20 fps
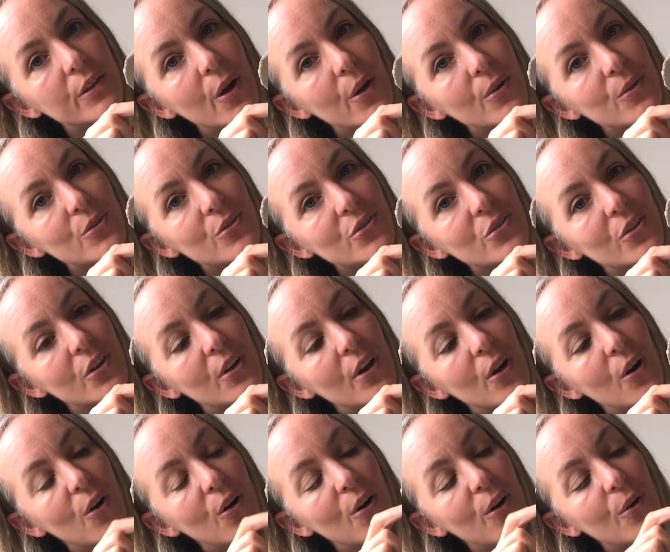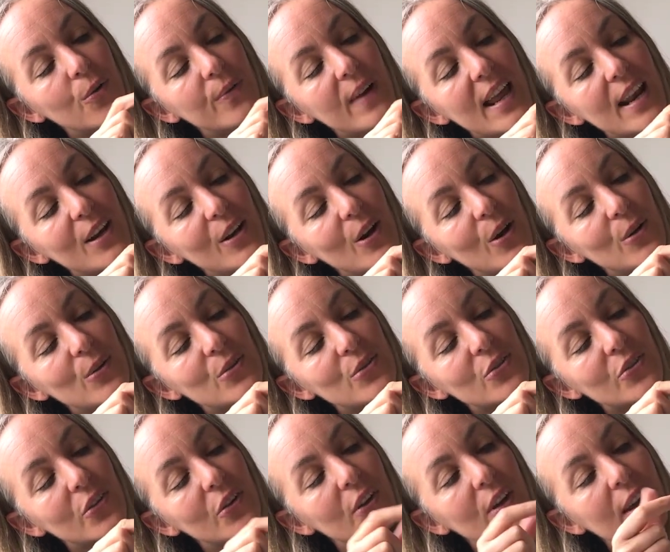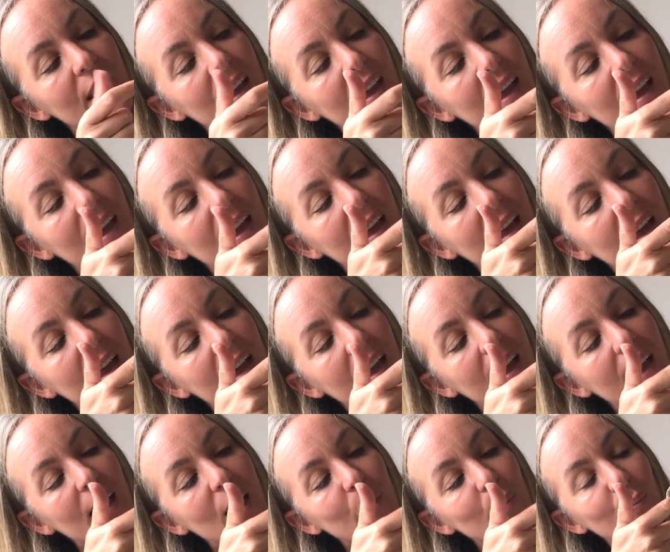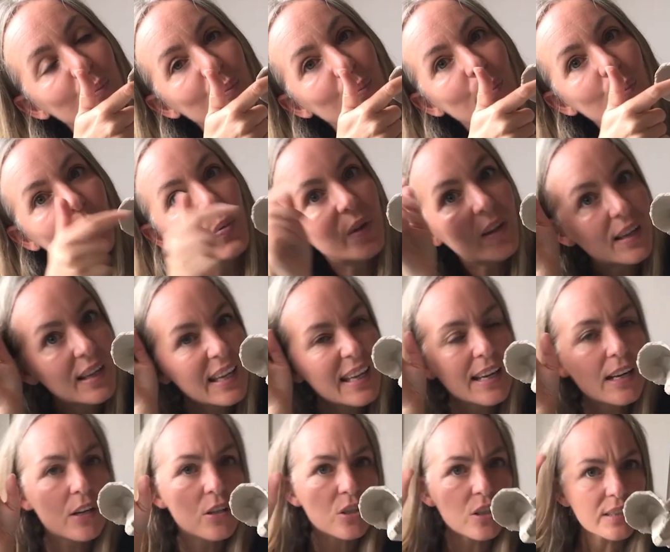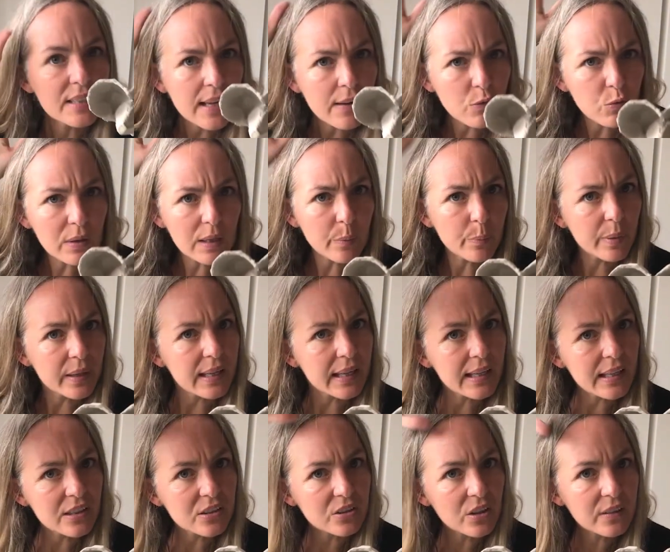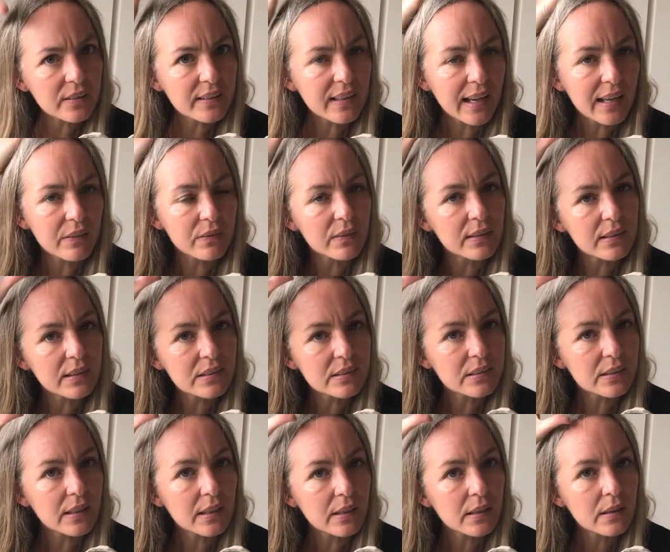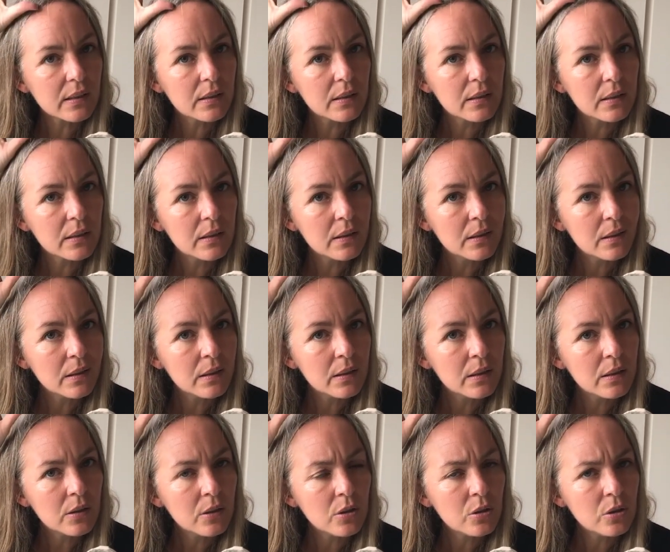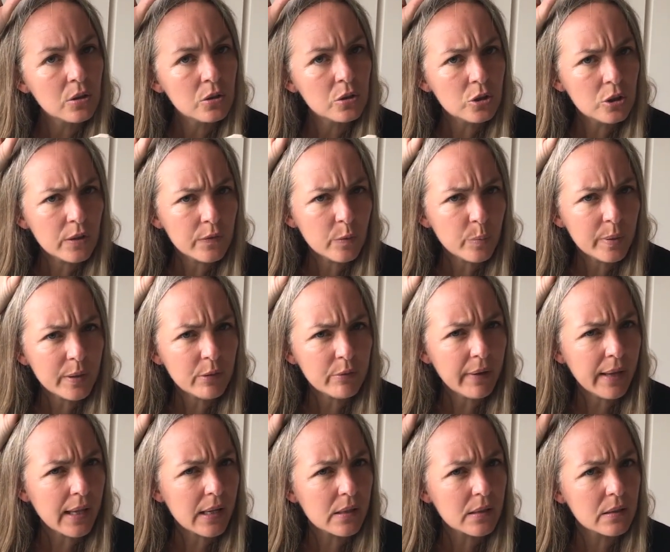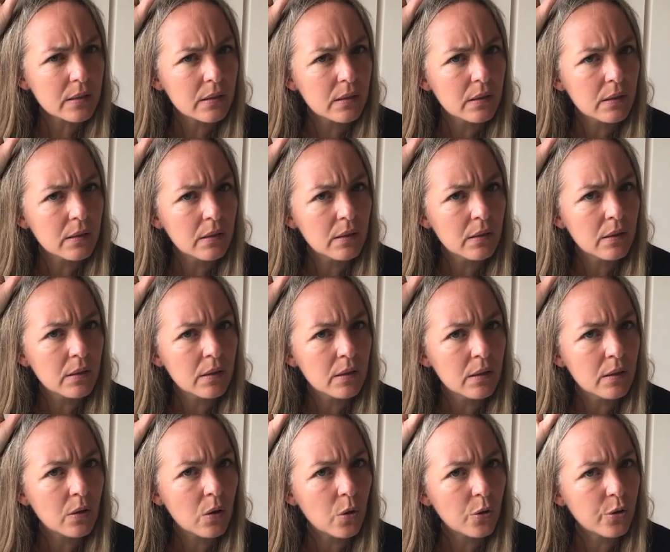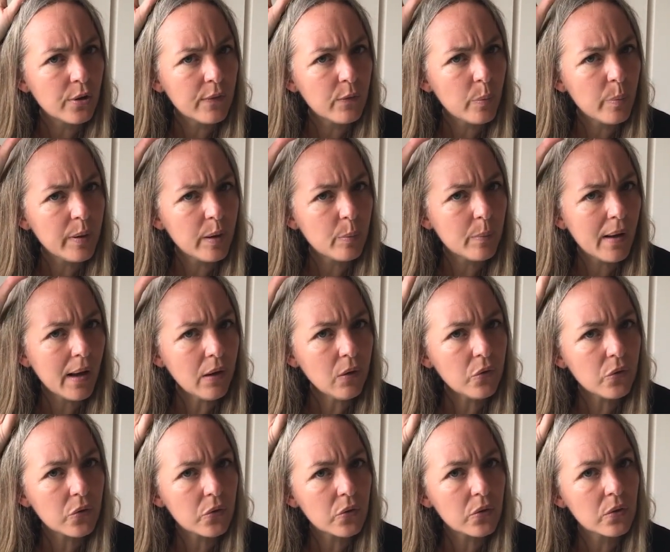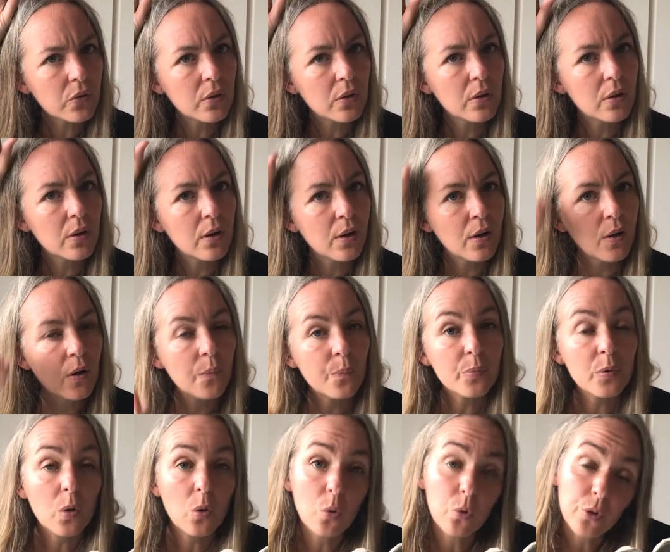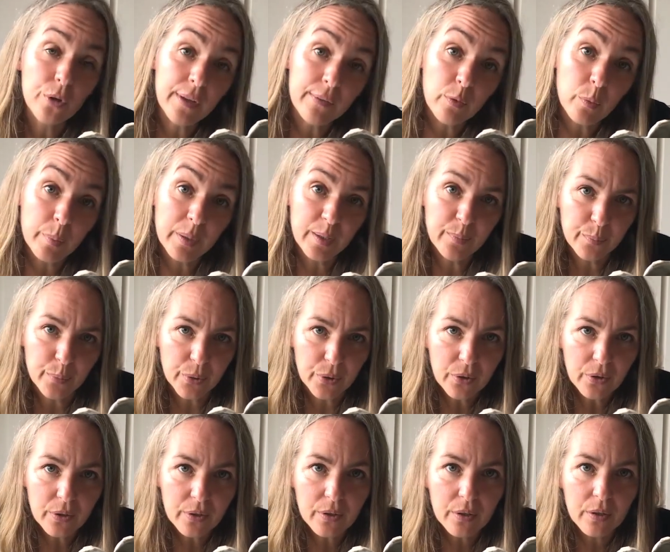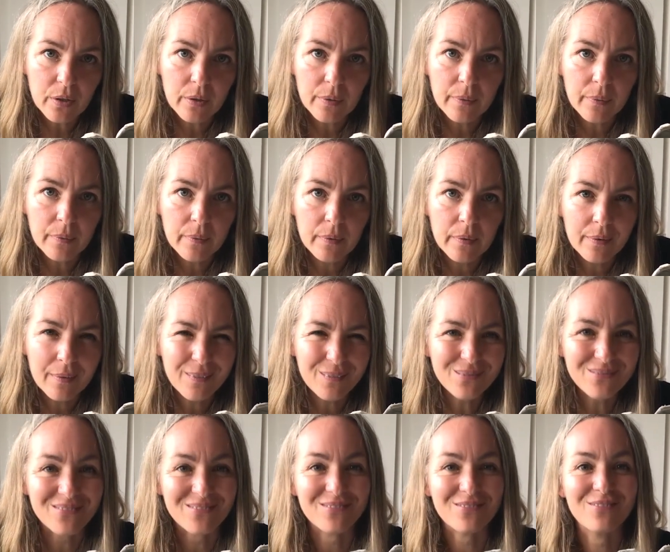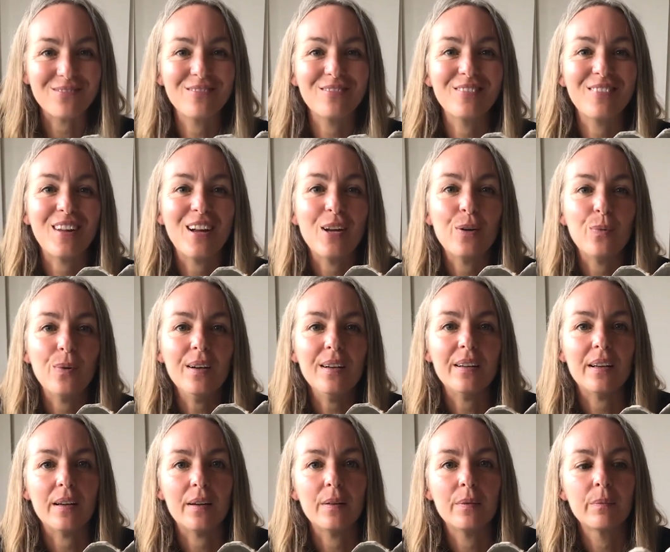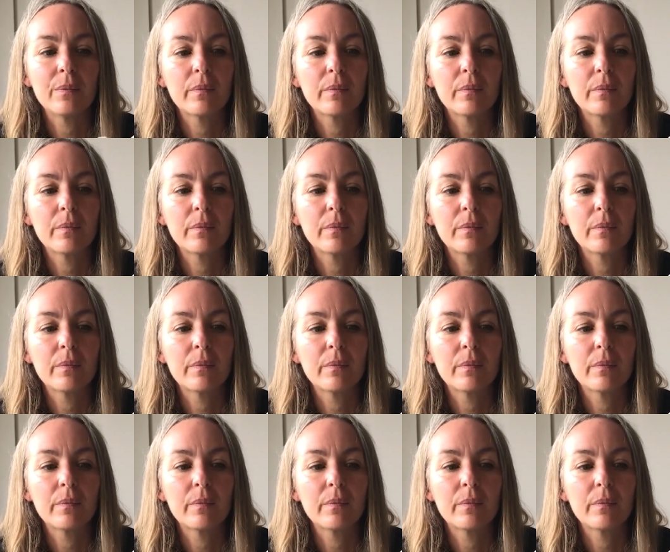nose or a rat nose and big ears, because they have really big ears, don't they, for listening. Do you have a pet rat? Or do you have a pet mouse? Or do you have a pet bird? I wonder.